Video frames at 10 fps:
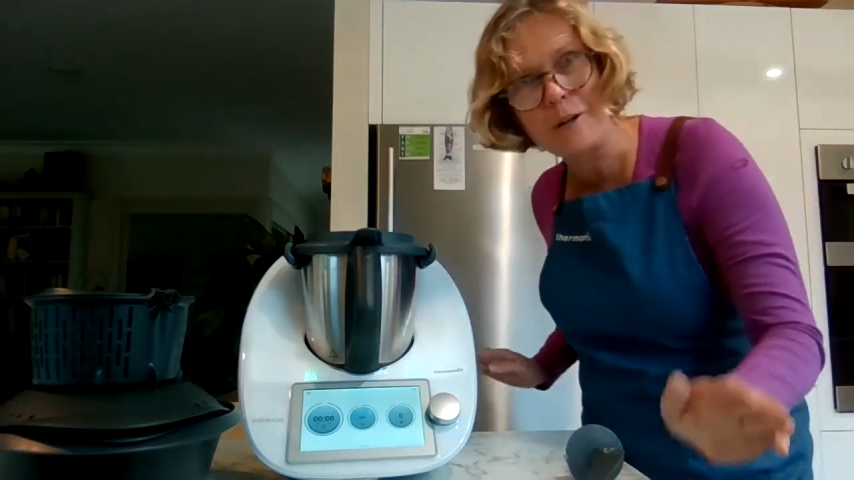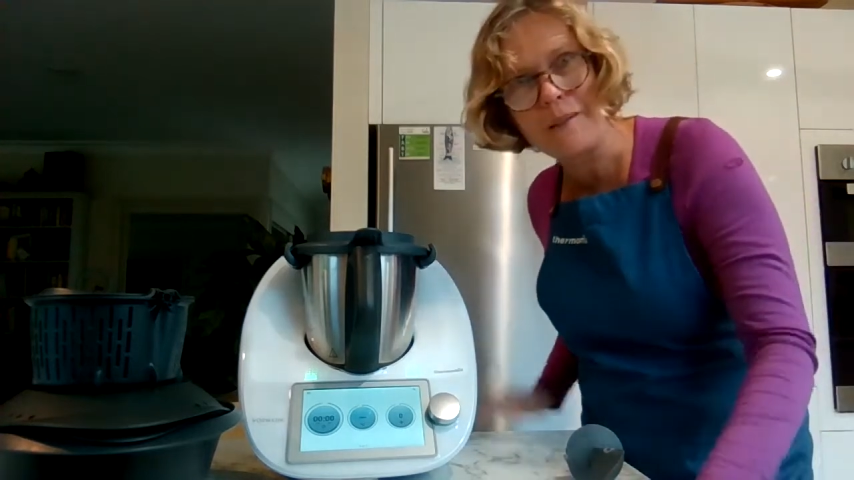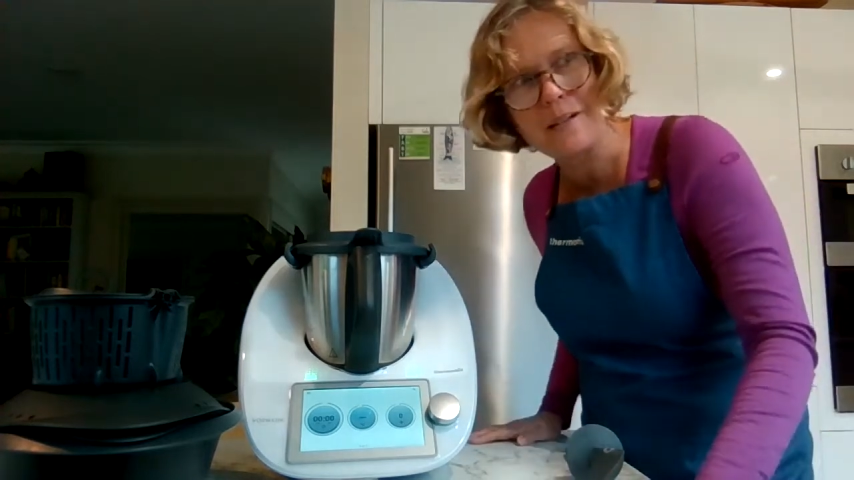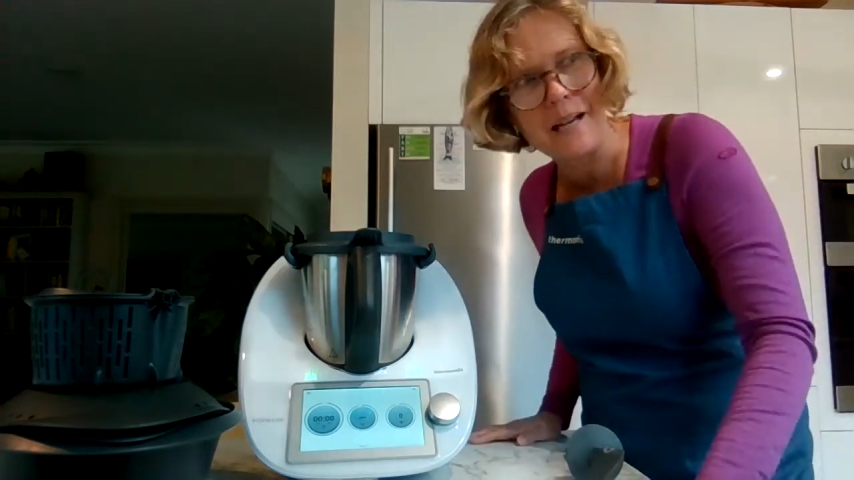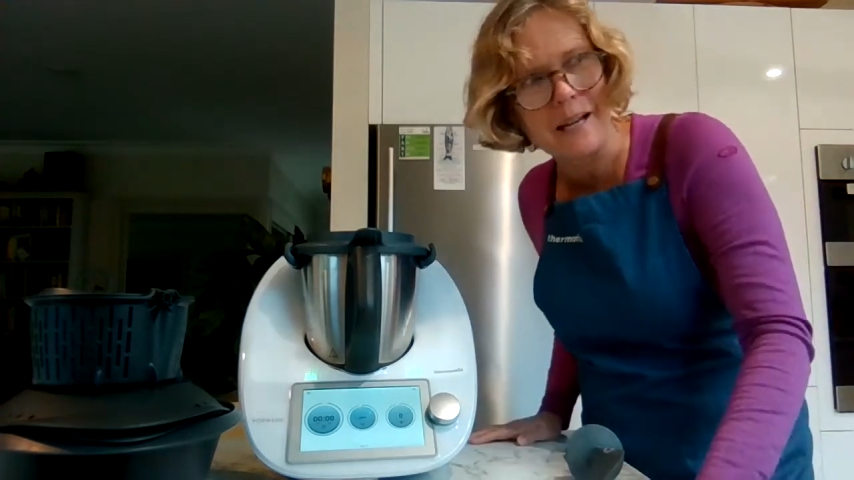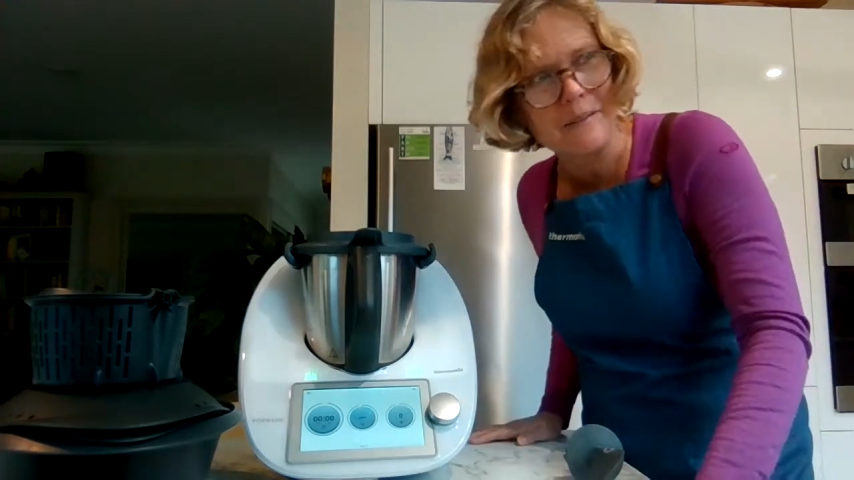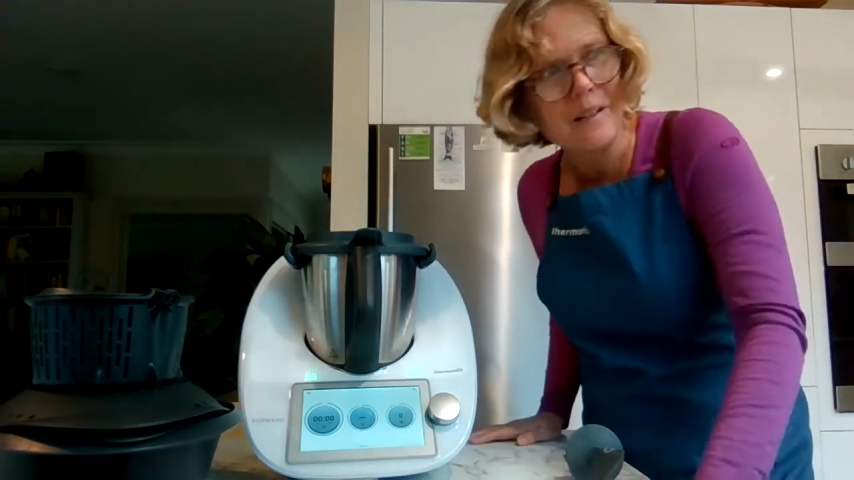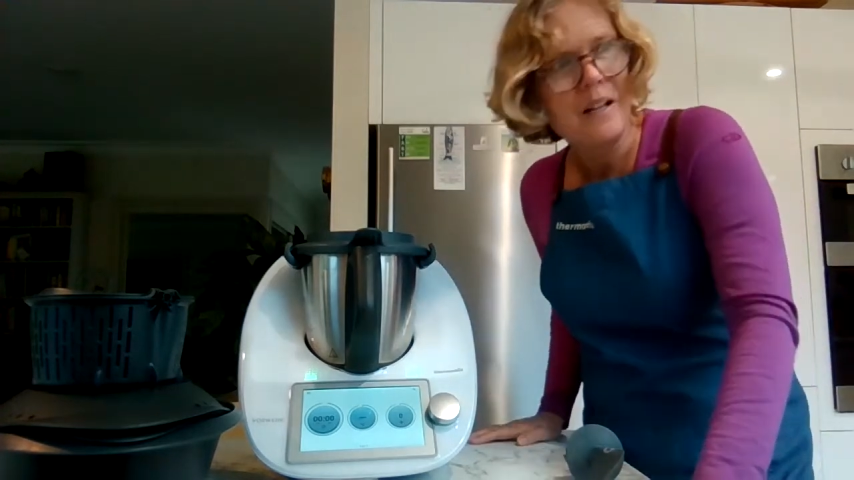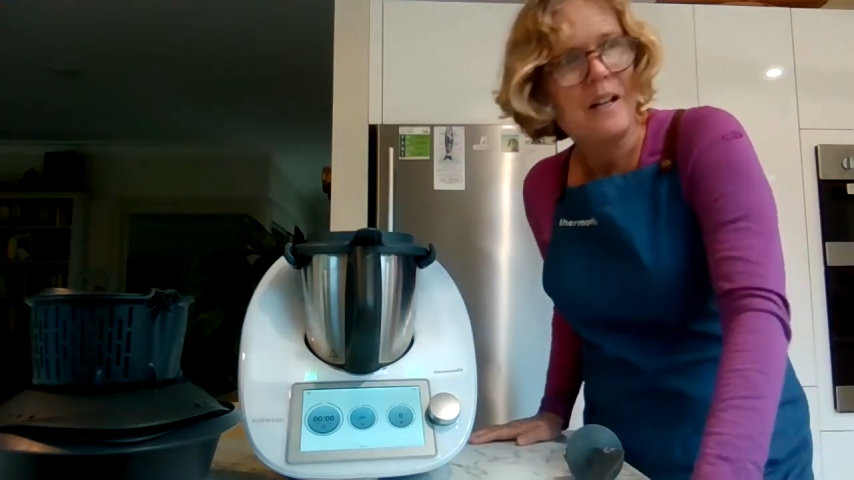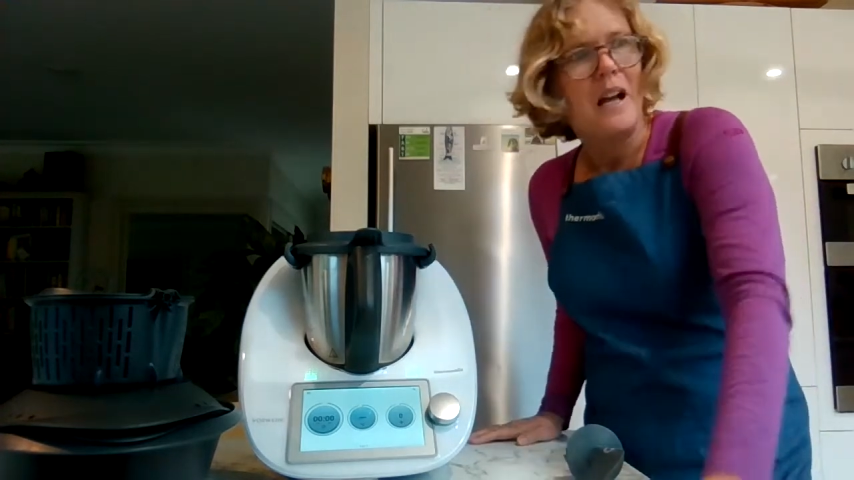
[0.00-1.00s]
another day.
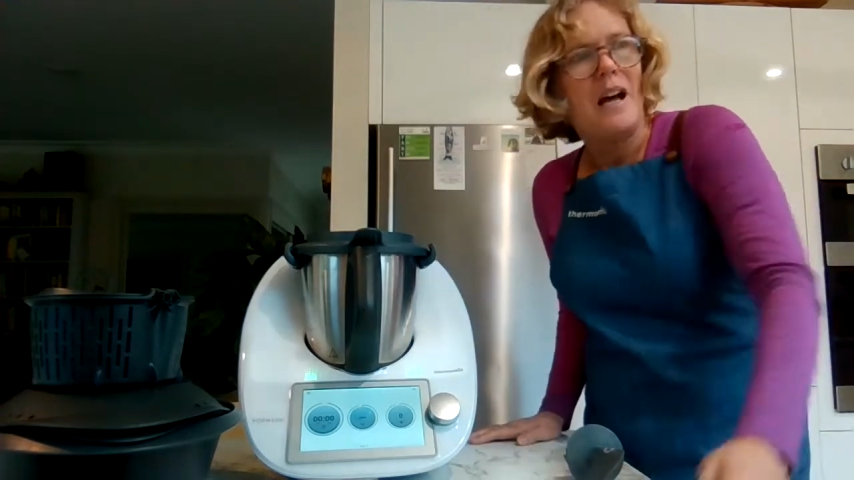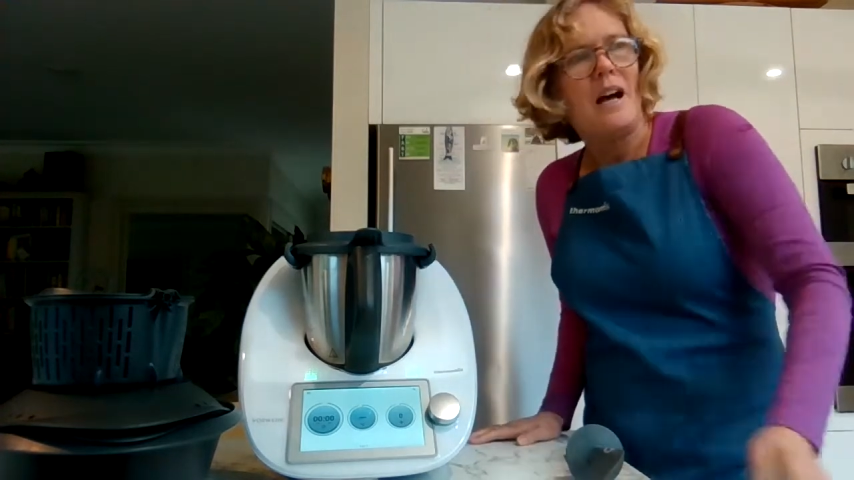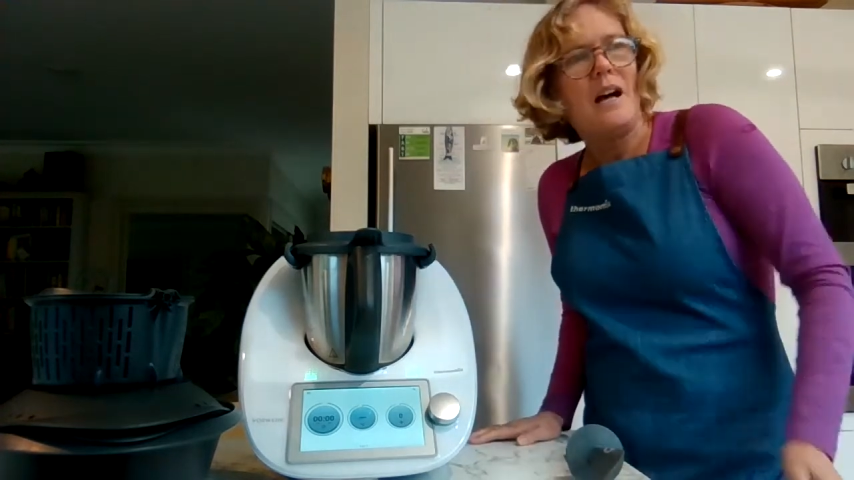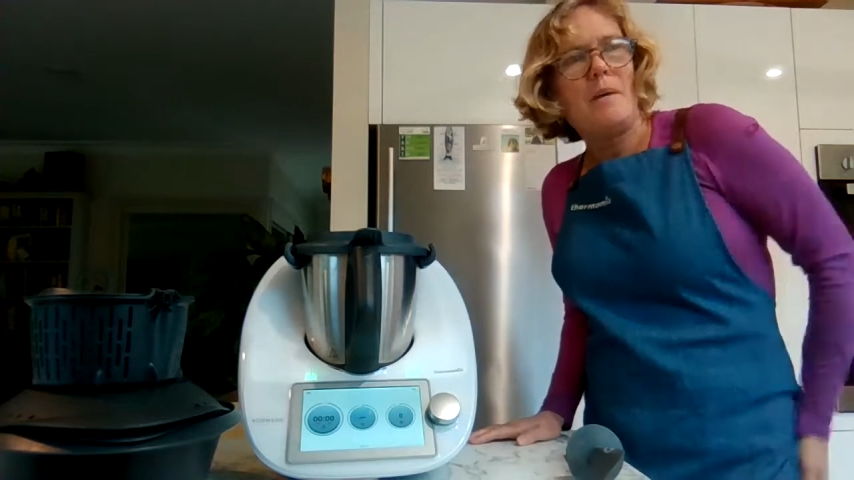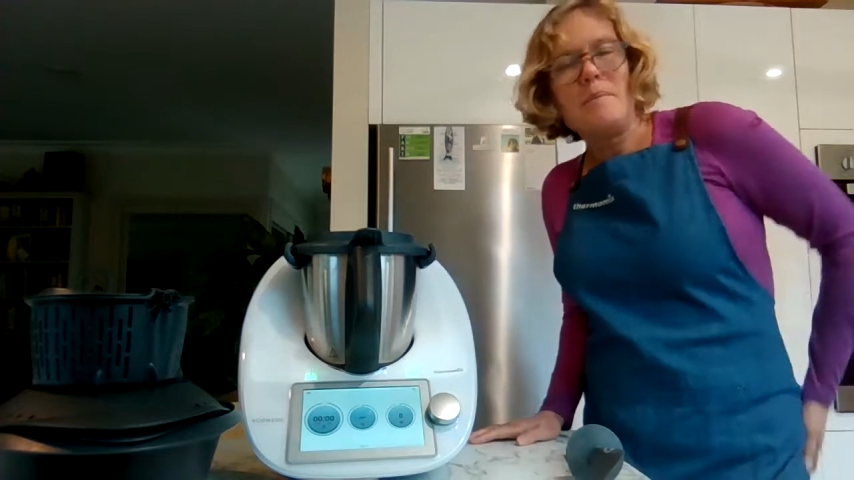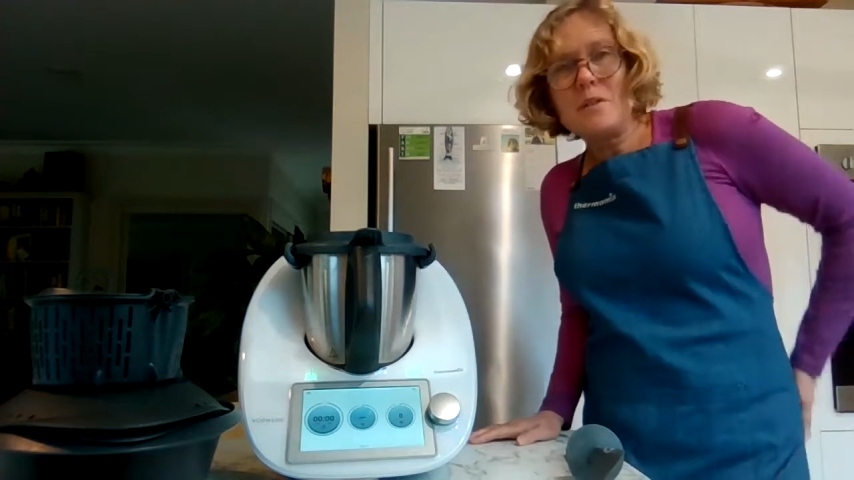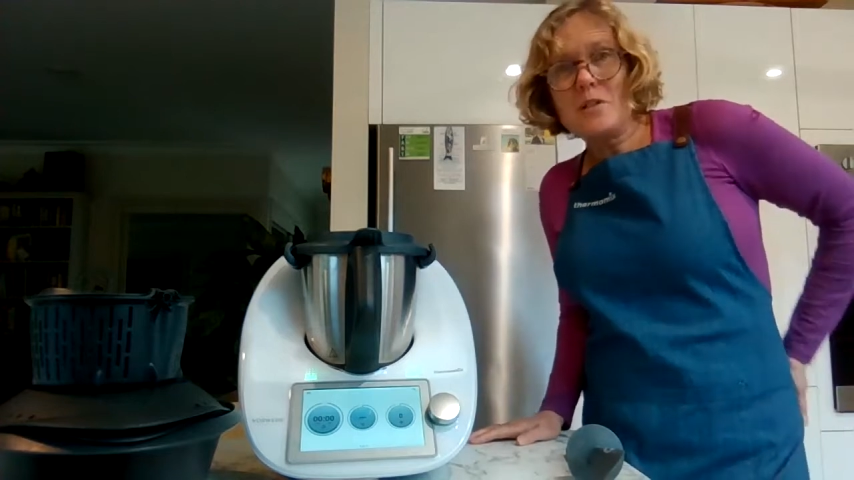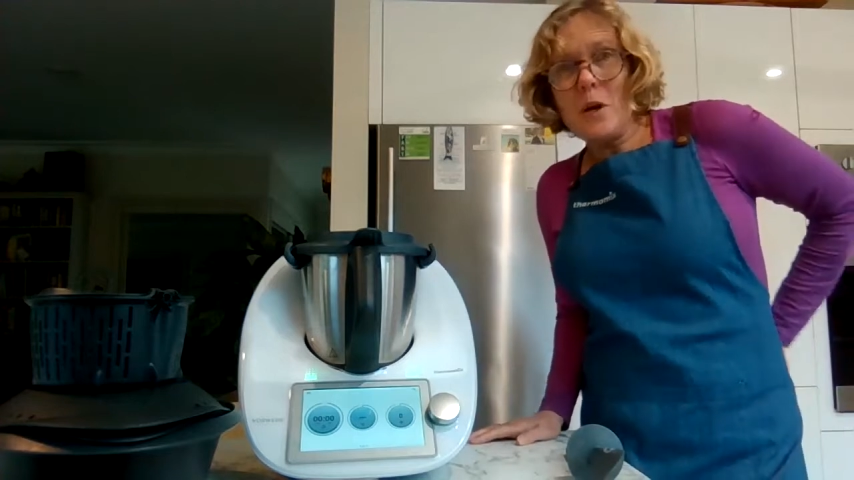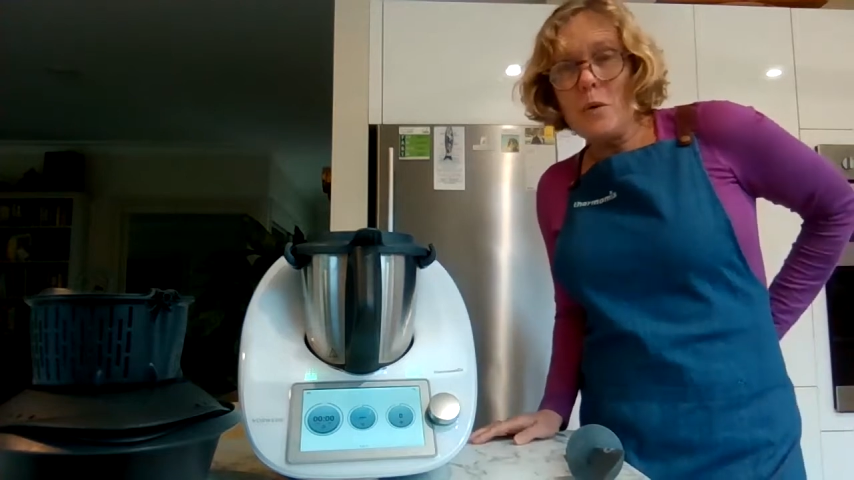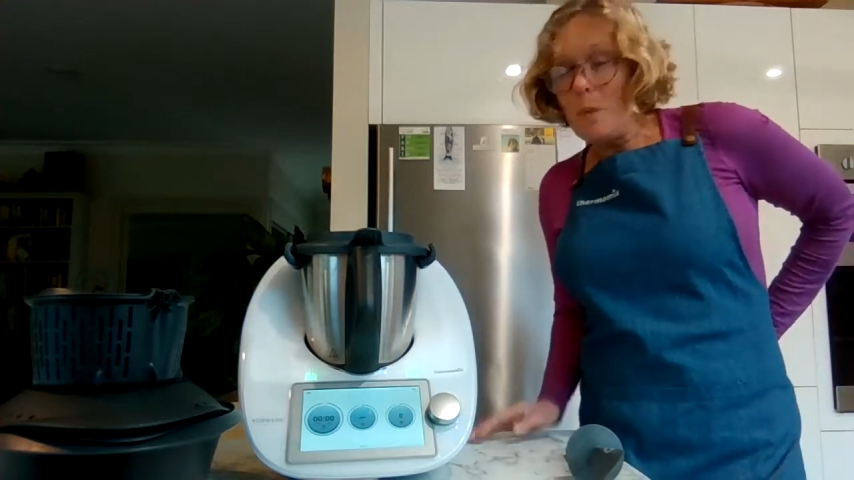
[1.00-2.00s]

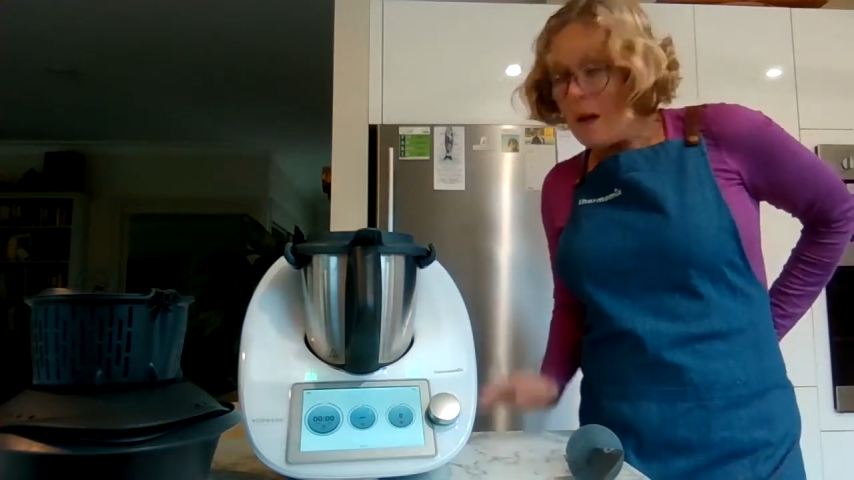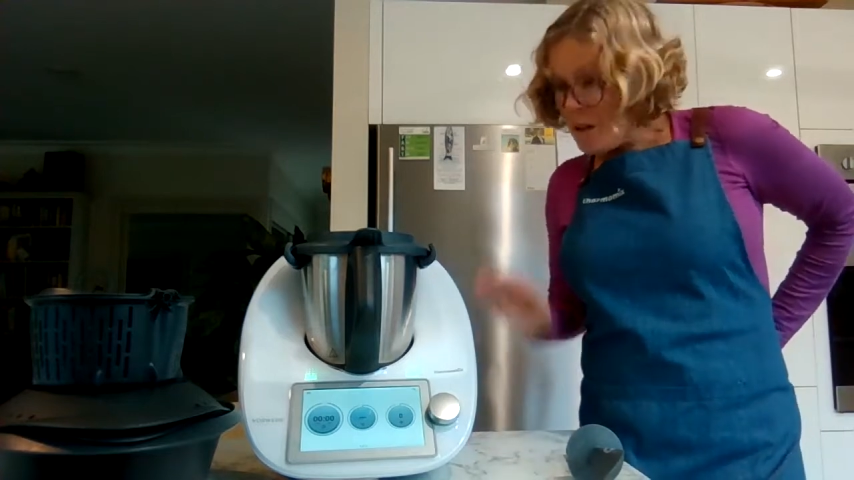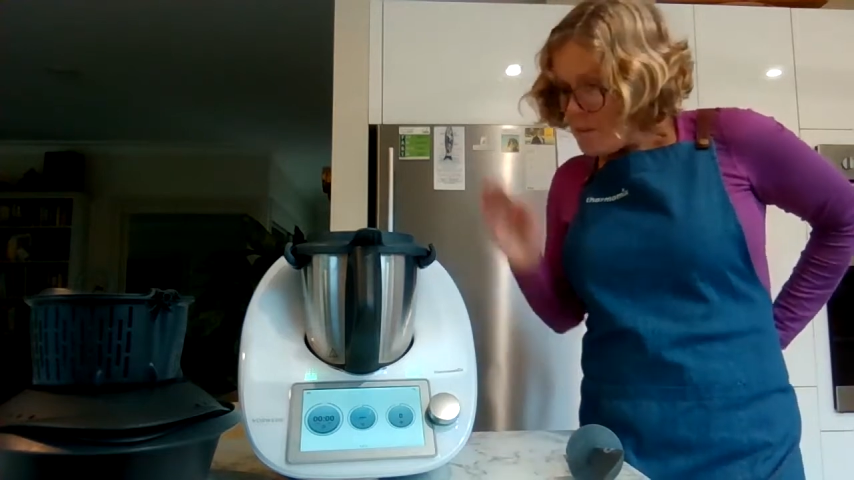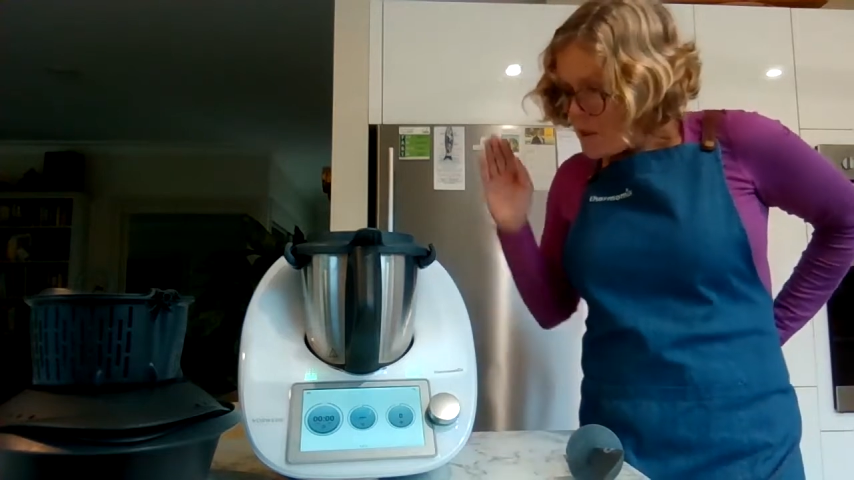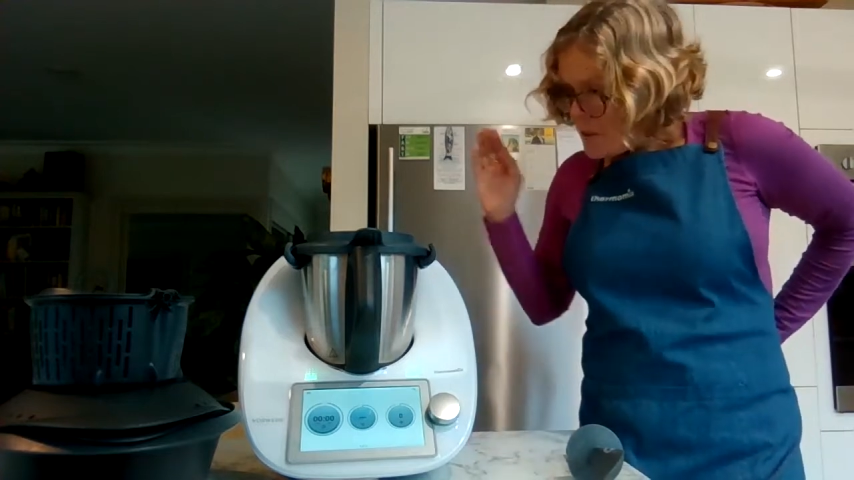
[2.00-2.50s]
So welcome to